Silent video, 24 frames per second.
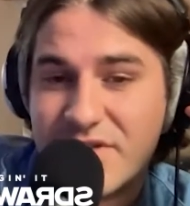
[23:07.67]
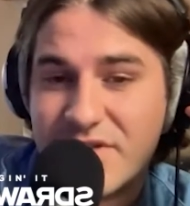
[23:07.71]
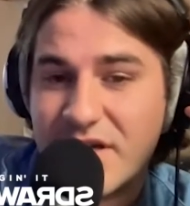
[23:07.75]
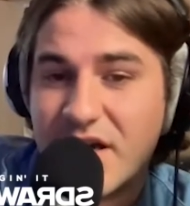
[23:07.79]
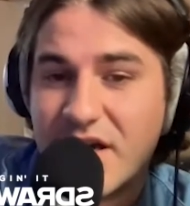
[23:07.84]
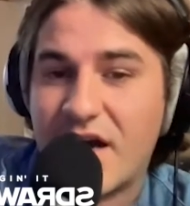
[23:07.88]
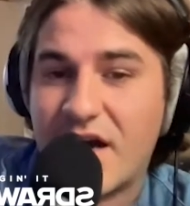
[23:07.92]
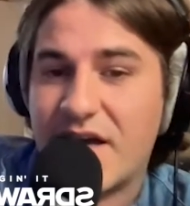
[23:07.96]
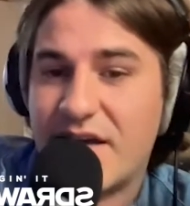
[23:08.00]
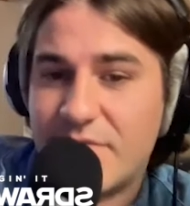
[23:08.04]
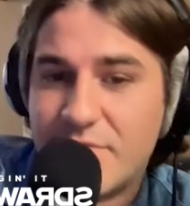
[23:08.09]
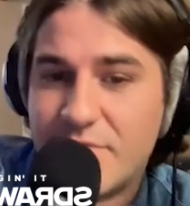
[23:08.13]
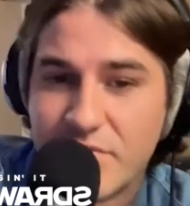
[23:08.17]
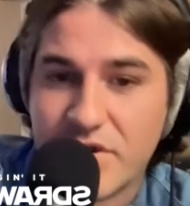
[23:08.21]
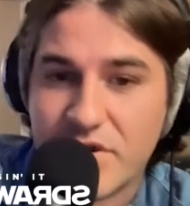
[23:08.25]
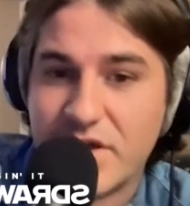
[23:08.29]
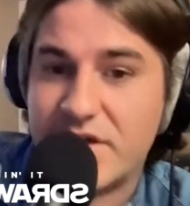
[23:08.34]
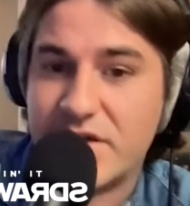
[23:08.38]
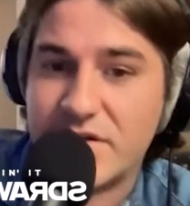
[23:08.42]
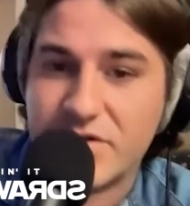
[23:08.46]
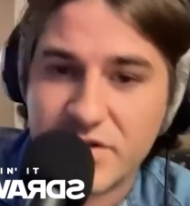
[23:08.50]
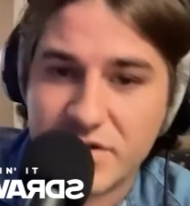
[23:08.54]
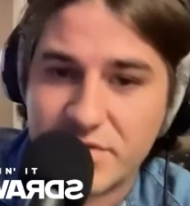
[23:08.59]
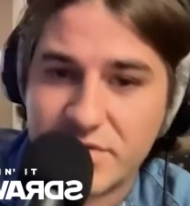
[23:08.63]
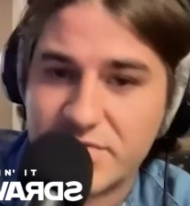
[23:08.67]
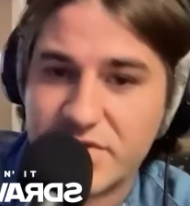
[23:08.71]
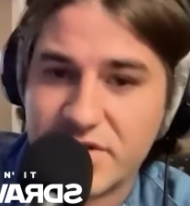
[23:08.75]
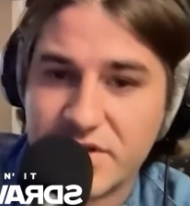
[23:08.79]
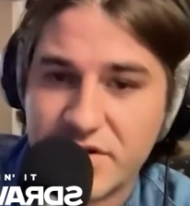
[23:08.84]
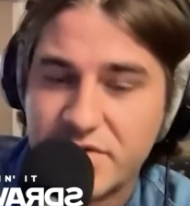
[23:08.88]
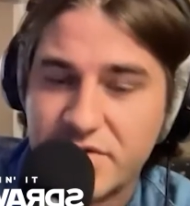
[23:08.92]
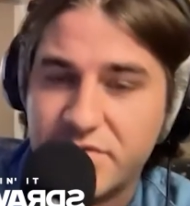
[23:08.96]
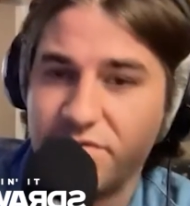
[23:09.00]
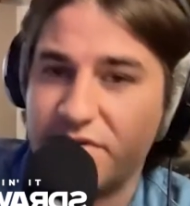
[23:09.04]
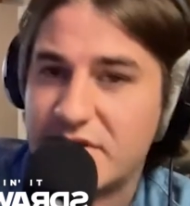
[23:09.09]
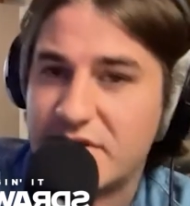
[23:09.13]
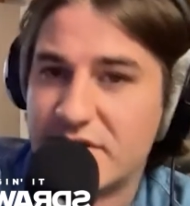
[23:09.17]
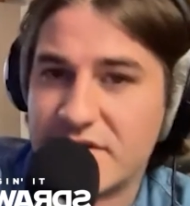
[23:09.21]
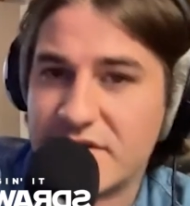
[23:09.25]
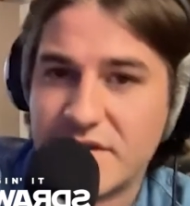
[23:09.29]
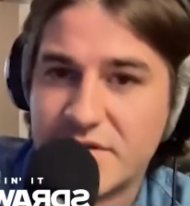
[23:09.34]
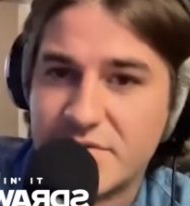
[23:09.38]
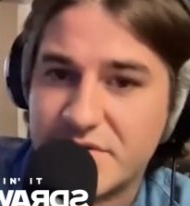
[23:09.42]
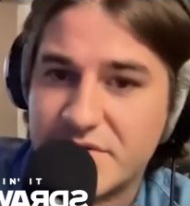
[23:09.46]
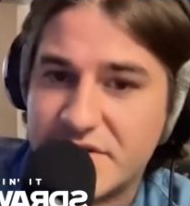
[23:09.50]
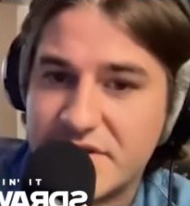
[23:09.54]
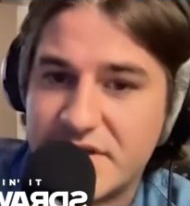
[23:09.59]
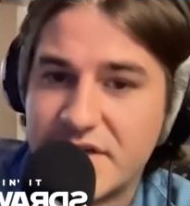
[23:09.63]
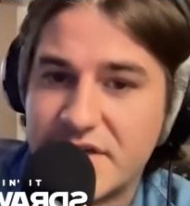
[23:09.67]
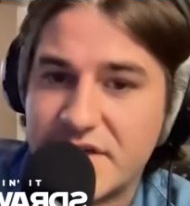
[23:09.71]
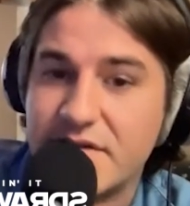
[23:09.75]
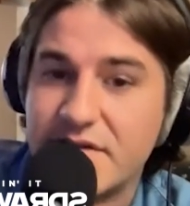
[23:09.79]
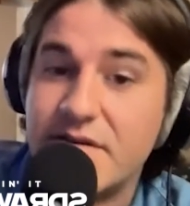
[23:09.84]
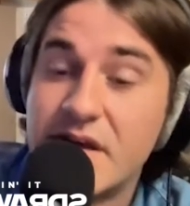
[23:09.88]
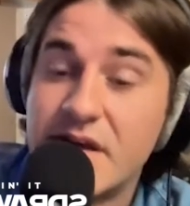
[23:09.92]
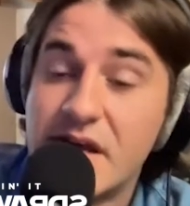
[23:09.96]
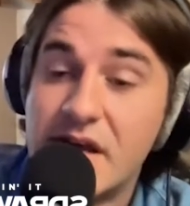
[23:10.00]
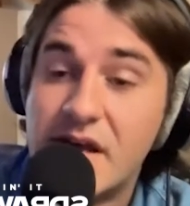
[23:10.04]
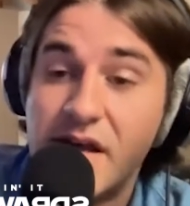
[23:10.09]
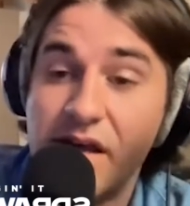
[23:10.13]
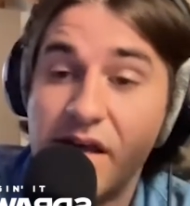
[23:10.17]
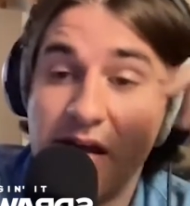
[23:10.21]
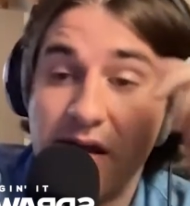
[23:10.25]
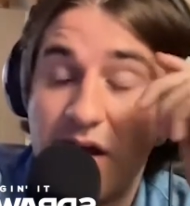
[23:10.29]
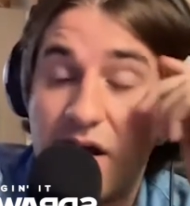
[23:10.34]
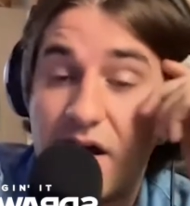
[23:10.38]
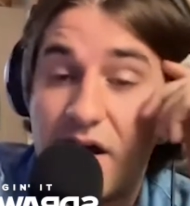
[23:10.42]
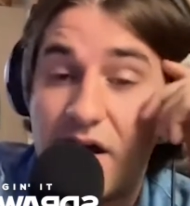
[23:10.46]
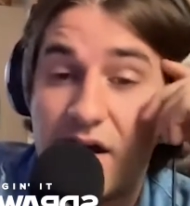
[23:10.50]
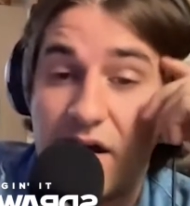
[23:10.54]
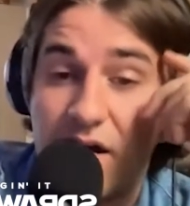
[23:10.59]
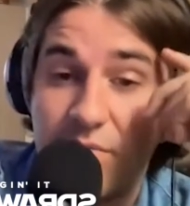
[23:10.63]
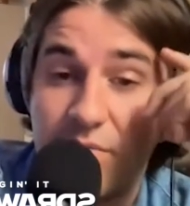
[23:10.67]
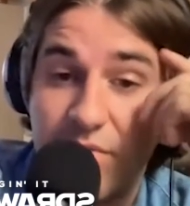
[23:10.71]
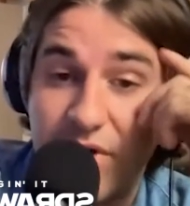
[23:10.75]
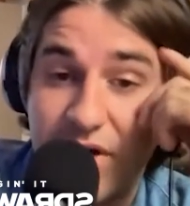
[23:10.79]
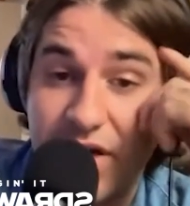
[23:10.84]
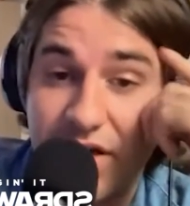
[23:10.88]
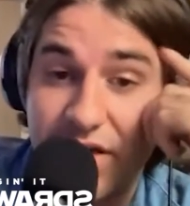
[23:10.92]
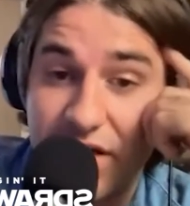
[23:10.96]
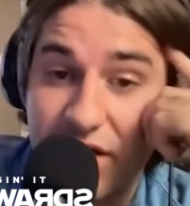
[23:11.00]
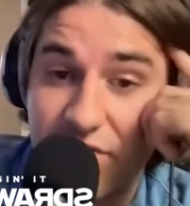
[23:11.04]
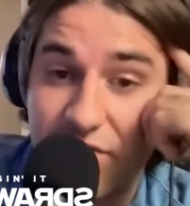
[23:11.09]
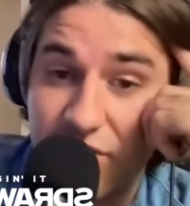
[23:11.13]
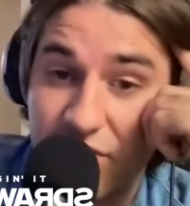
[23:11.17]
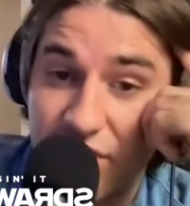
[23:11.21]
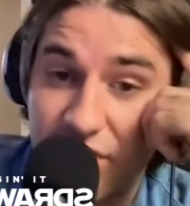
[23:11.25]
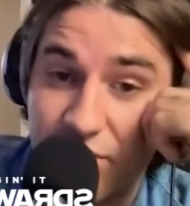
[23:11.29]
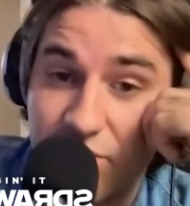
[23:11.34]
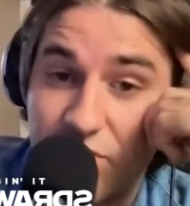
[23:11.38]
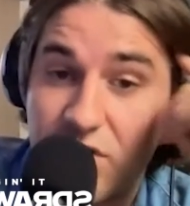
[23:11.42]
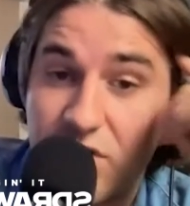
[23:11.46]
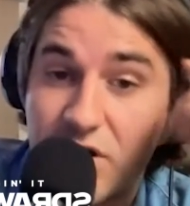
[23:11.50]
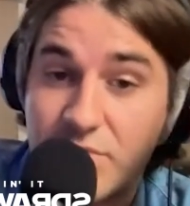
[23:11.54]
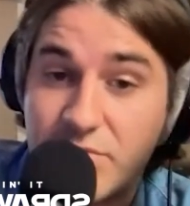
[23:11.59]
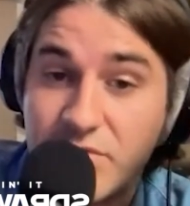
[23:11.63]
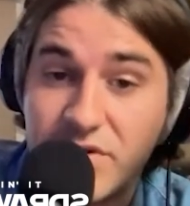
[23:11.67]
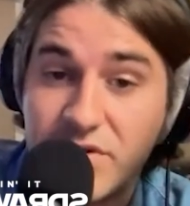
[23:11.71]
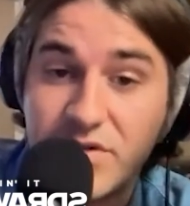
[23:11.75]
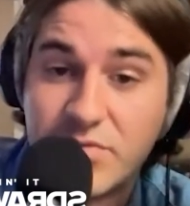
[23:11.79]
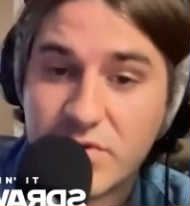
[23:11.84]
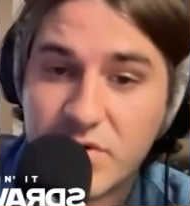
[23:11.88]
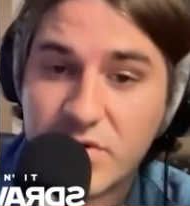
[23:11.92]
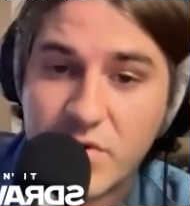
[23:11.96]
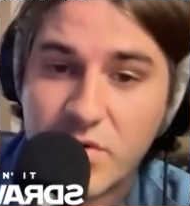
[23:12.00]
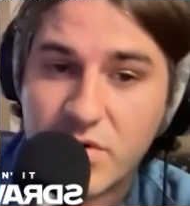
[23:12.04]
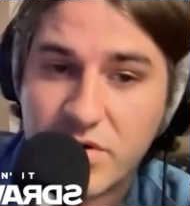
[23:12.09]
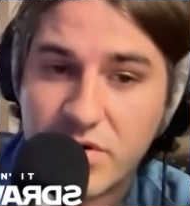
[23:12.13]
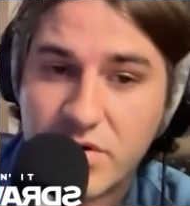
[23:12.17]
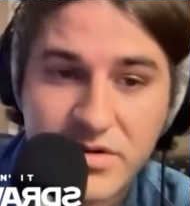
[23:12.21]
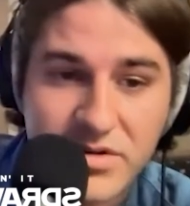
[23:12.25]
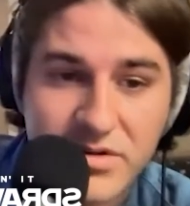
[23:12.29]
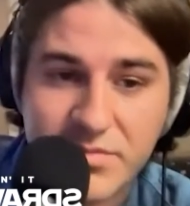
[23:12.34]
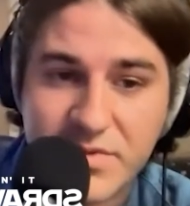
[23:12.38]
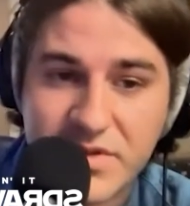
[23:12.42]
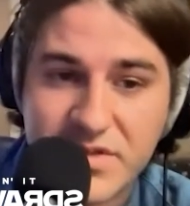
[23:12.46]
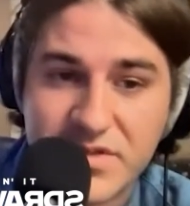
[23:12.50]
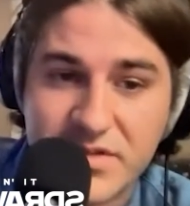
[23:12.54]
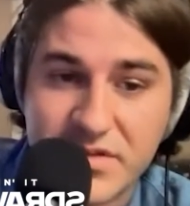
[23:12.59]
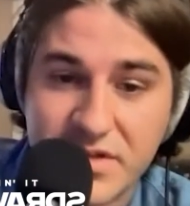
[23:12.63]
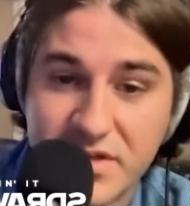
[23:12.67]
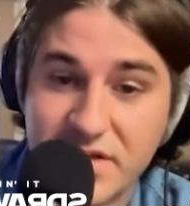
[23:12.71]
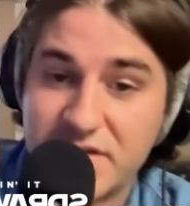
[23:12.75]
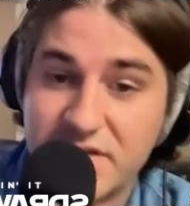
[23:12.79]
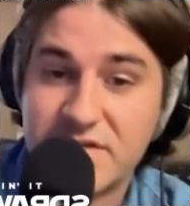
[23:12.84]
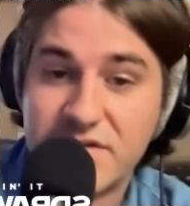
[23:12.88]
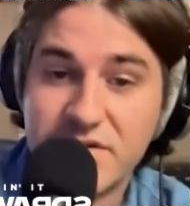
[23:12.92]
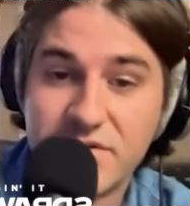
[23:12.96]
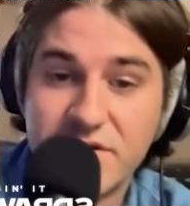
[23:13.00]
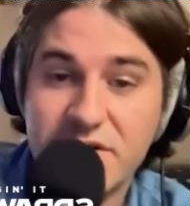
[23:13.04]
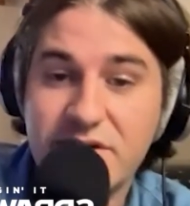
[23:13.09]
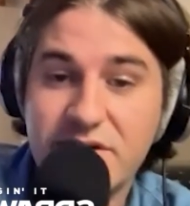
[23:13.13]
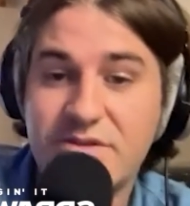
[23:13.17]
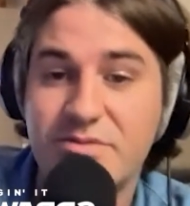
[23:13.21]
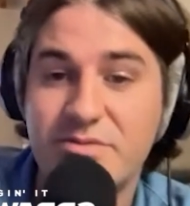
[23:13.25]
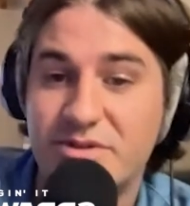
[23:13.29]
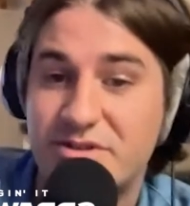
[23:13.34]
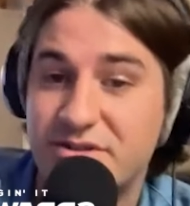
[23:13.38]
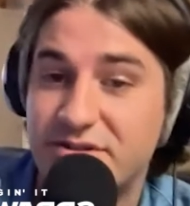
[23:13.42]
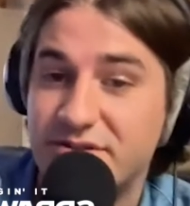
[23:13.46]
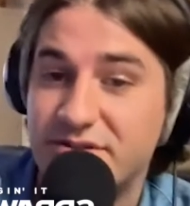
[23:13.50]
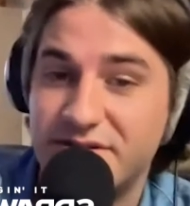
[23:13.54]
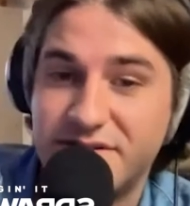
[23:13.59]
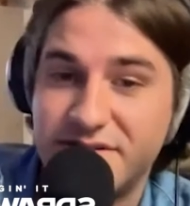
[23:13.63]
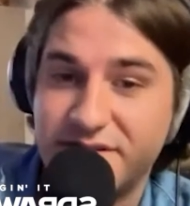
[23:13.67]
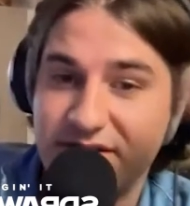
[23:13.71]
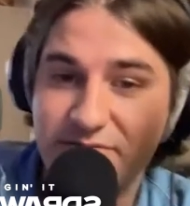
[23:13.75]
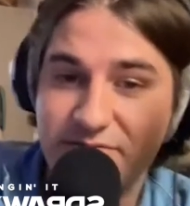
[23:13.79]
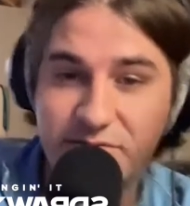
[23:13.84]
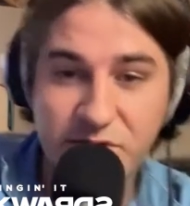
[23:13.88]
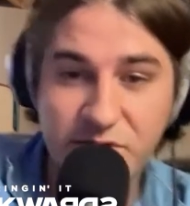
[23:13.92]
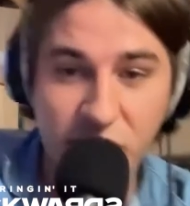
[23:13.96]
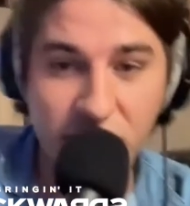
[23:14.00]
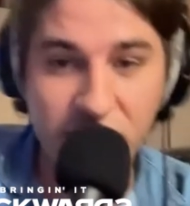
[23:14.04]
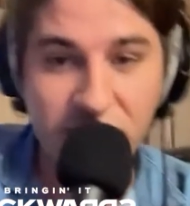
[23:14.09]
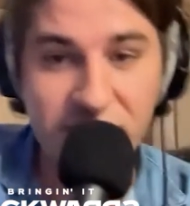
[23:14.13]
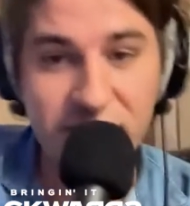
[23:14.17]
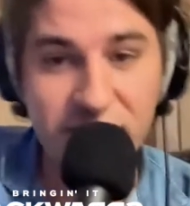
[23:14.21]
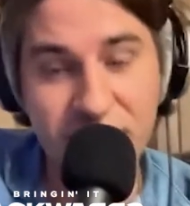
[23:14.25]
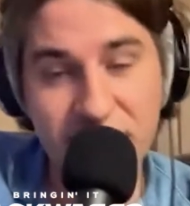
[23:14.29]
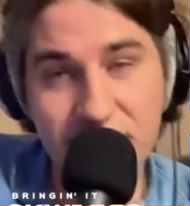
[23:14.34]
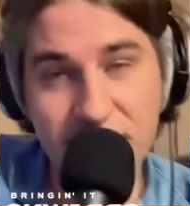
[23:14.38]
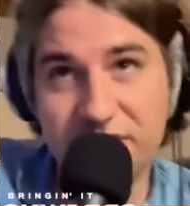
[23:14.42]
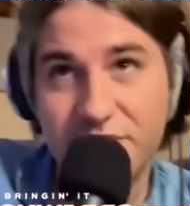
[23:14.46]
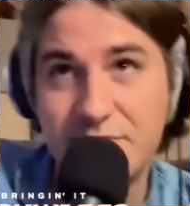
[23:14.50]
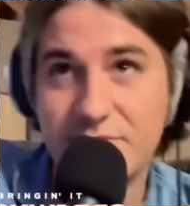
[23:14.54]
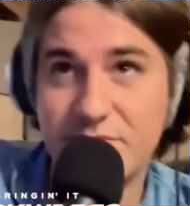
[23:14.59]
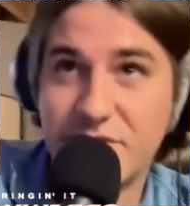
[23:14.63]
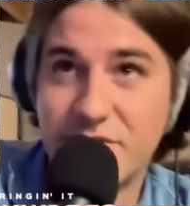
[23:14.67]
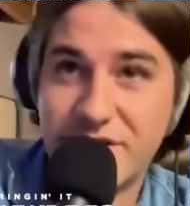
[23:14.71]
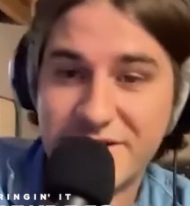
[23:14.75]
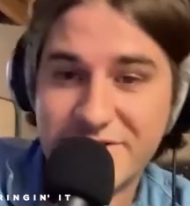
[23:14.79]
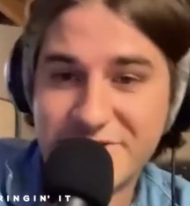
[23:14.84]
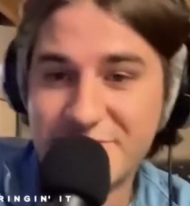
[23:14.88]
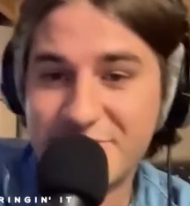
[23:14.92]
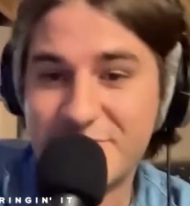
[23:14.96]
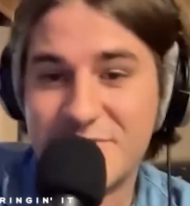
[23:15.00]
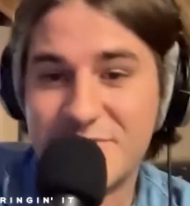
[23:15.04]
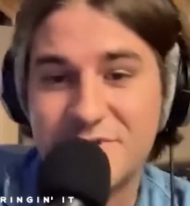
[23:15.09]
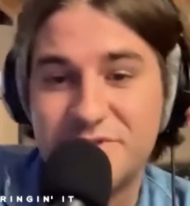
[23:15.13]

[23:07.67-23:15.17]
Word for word: Like I had played drums, you know, since I was 10 uh, but I had never like properly recorded them in a studio, which is recording drums and playing drums